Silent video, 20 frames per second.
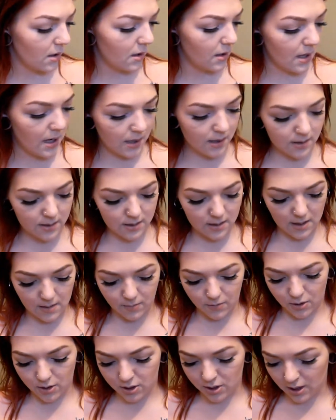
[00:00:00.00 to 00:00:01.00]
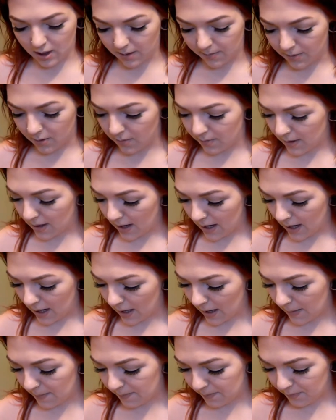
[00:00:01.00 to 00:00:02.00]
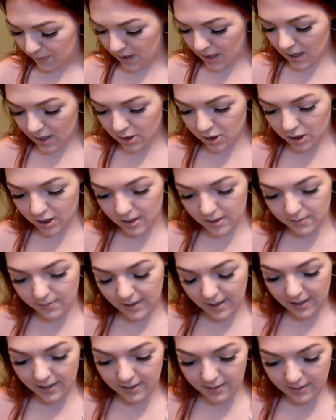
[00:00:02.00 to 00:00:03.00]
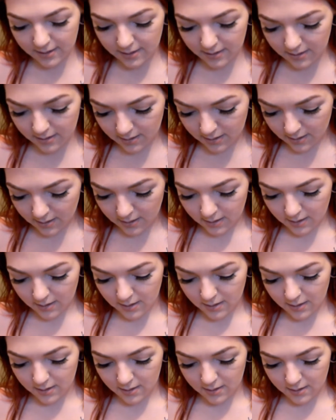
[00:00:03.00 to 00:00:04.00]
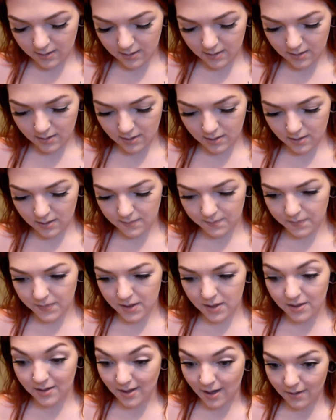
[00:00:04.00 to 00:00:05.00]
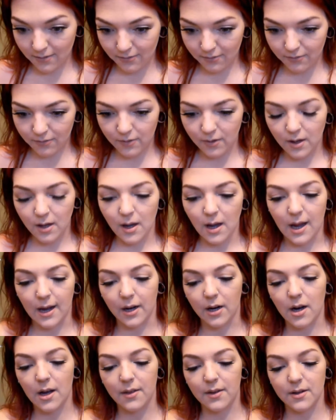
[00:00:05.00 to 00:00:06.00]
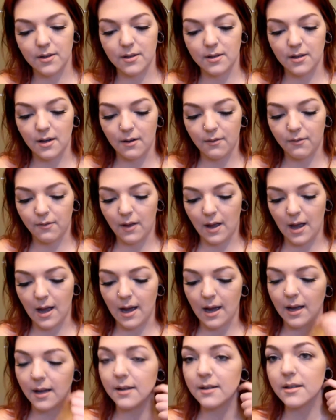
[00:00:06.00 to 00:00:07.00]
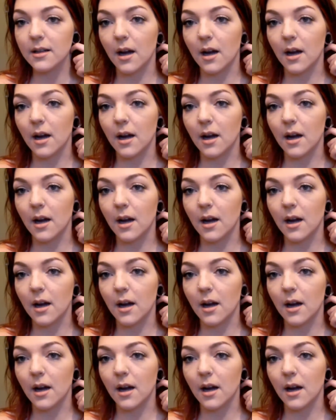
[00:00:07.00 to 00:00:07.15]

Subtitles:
Next, I'm going to talk about my BH Cosmetics stuff. I got this stuff at